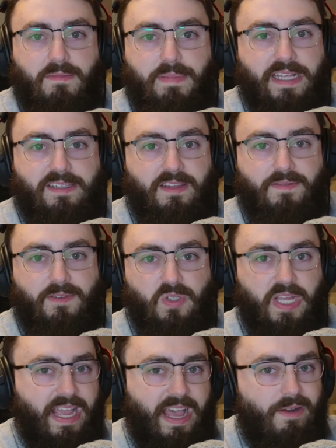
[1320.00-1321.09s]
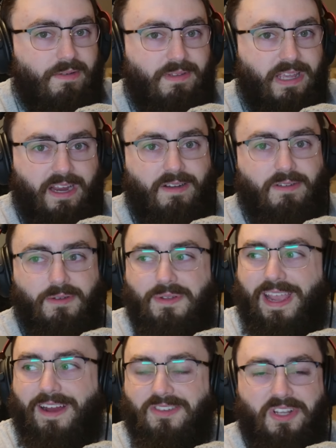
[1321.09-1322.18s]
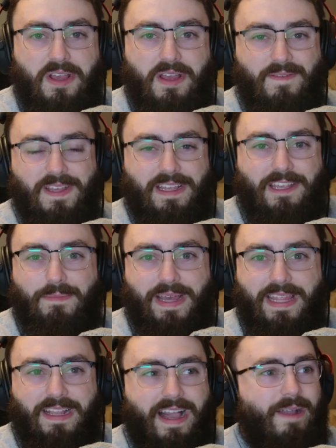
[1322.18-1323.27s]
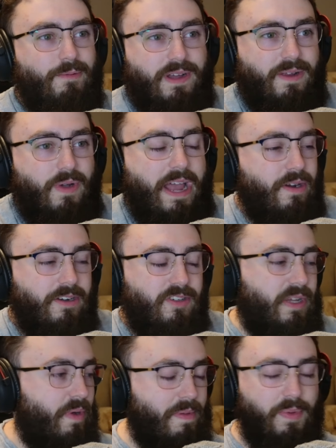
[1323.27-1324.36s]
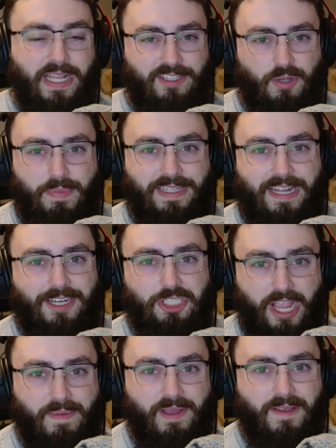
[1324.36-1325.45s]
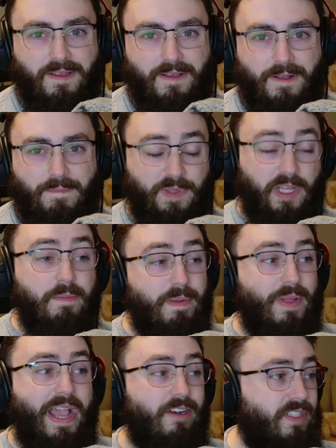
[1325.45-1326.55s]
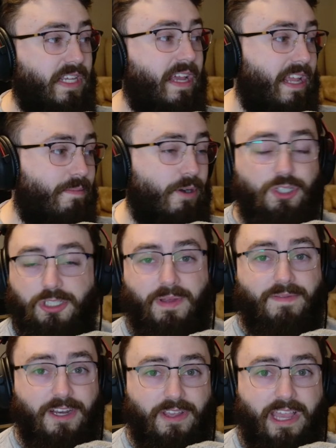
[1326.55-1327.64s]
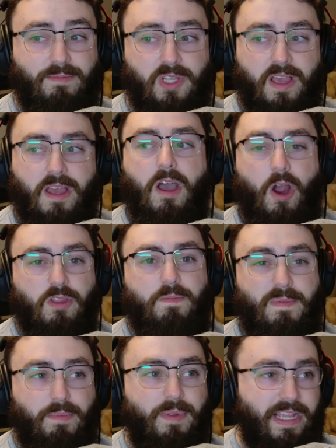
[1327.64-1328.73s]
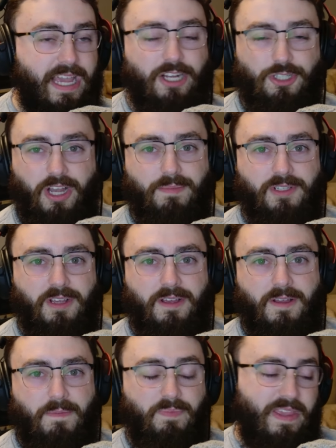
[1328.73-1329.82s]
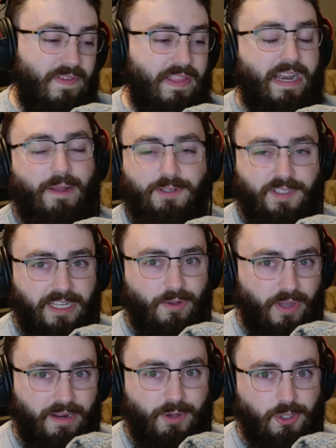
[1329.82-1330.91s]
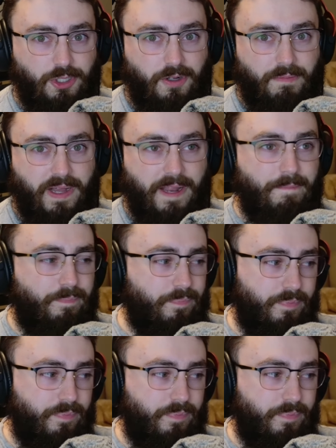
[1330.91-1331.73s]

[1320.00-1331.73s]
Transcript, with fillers: best of the first day, I don't care. Who cares? If you get killed by that guy, what? I don't understand why people get so bent out of shape. The only people I understand getting emotional about video games are the people playing cash cups. Even then, I would say don't get emotional, but